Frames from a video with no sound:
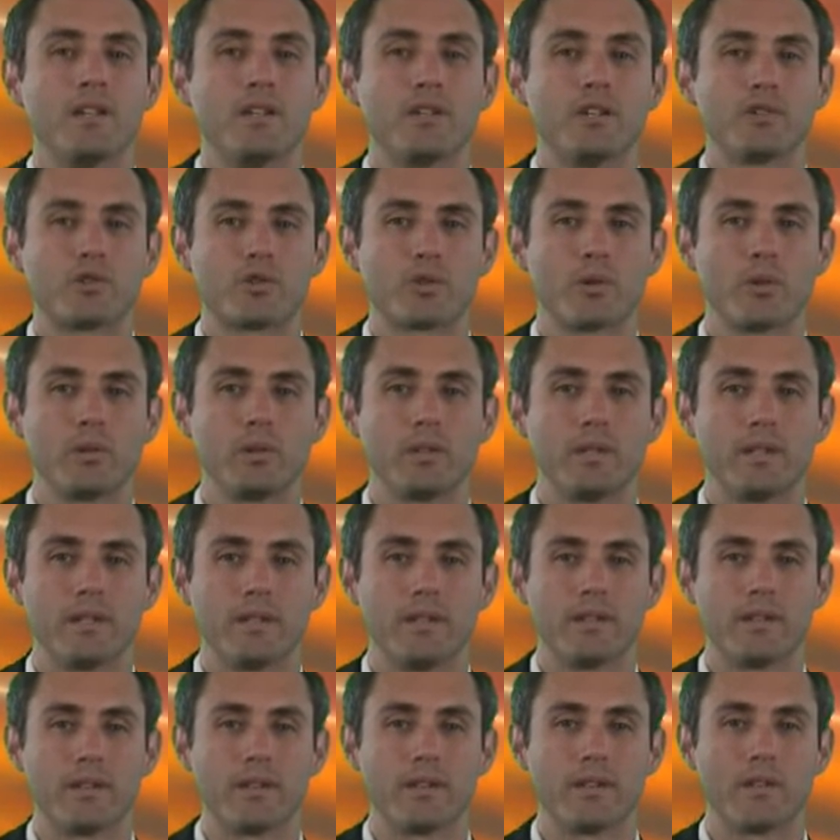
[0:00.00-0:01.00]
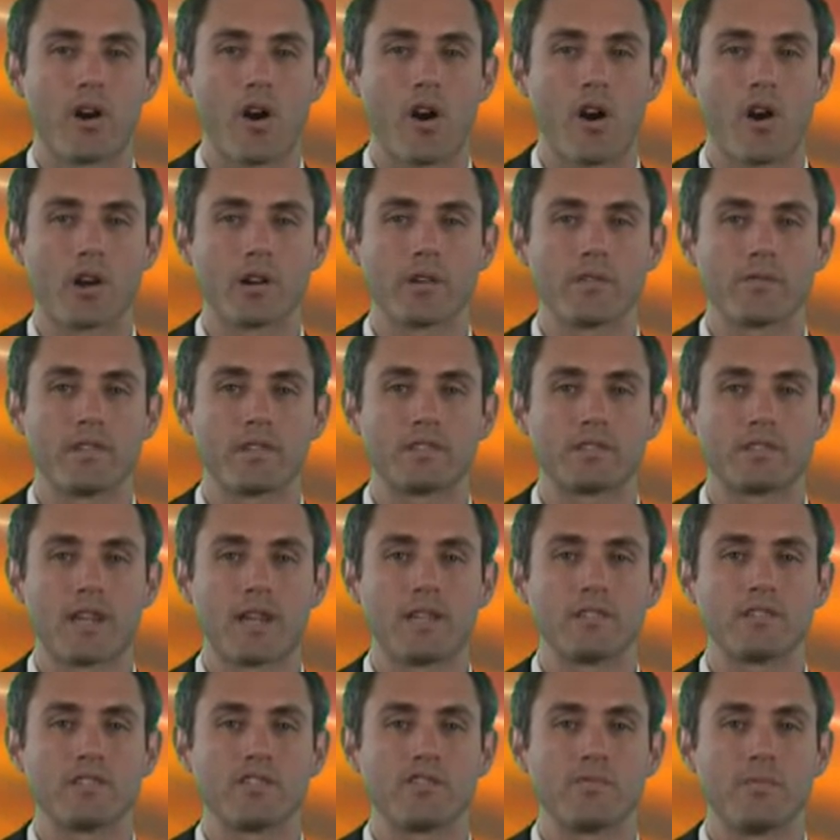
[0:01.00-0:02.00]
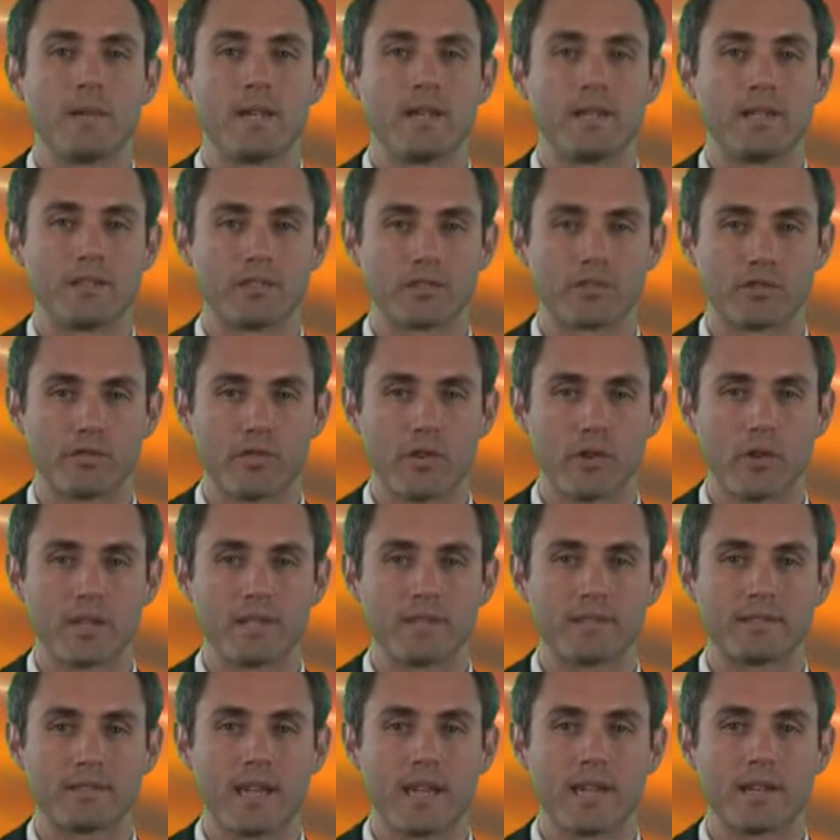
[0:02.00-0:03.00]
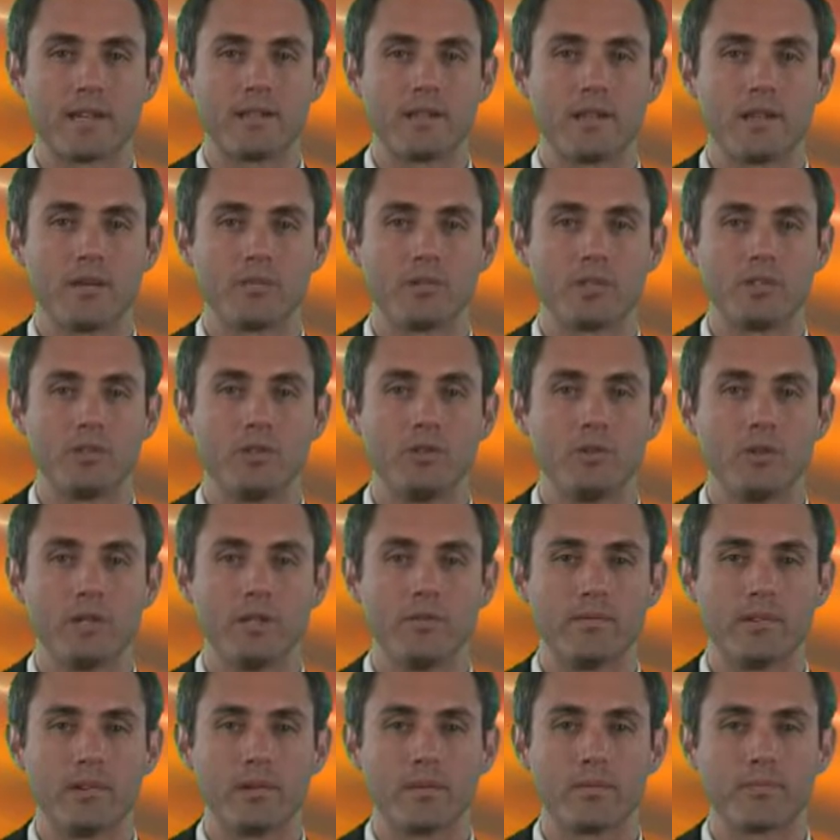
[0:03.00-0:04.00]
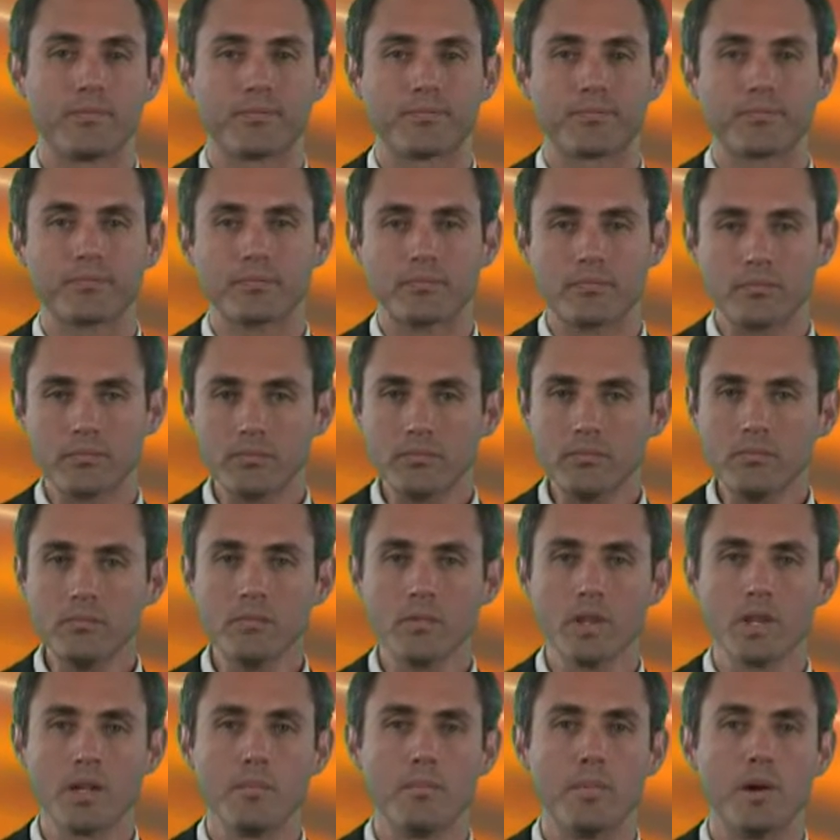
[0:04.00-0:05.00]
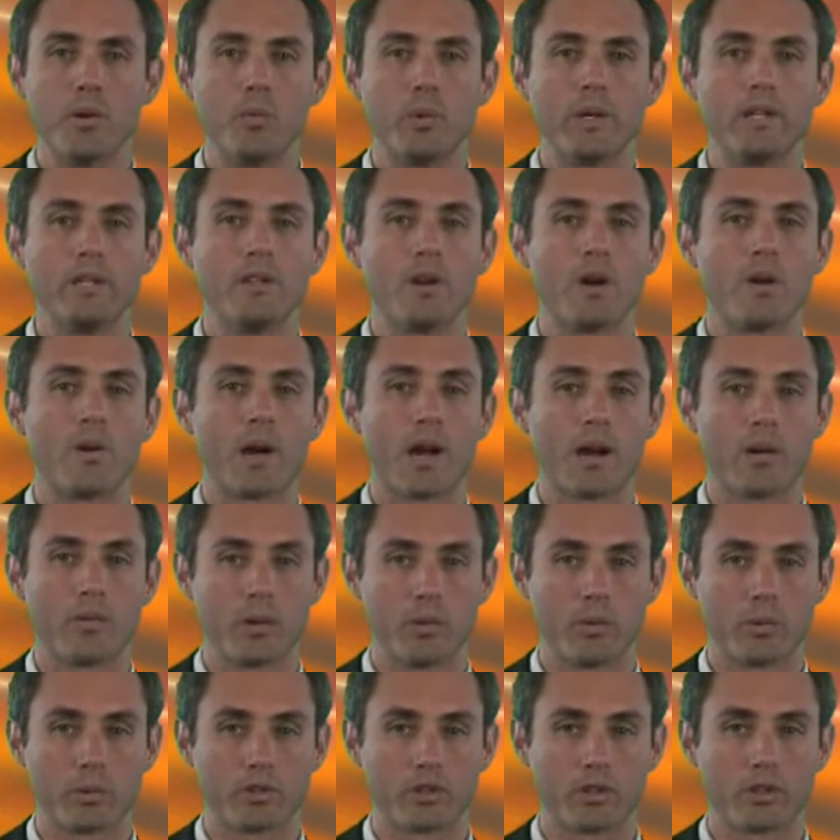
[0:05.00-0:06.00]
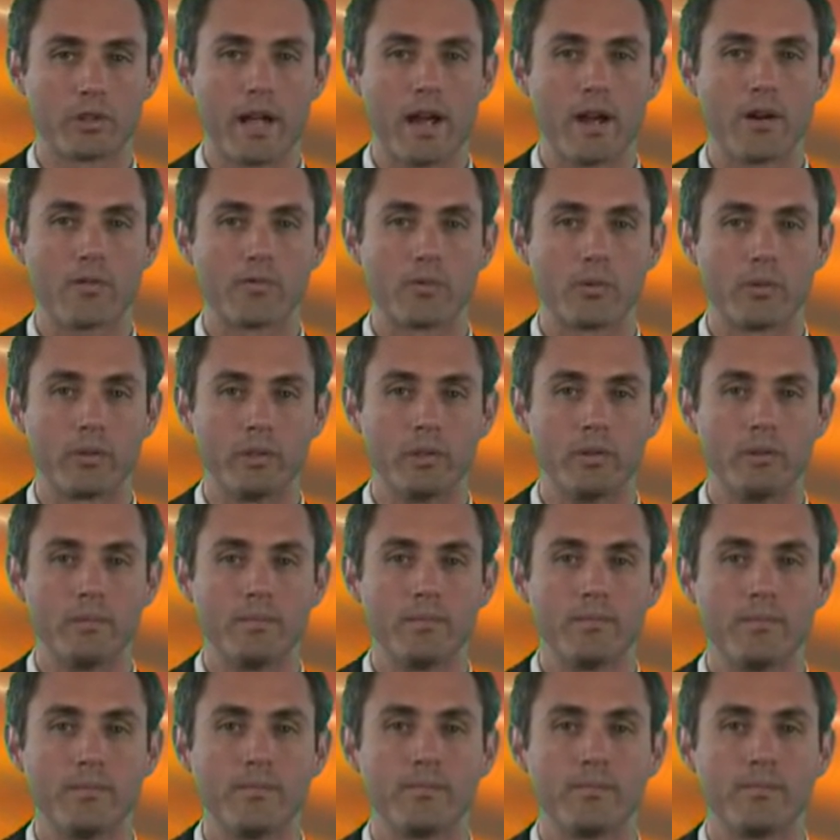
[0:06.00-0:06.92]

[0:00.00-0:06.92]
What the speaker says: Truly, the heart of the sons of men is fully set in them to do evil, but we know how it will turn out for you.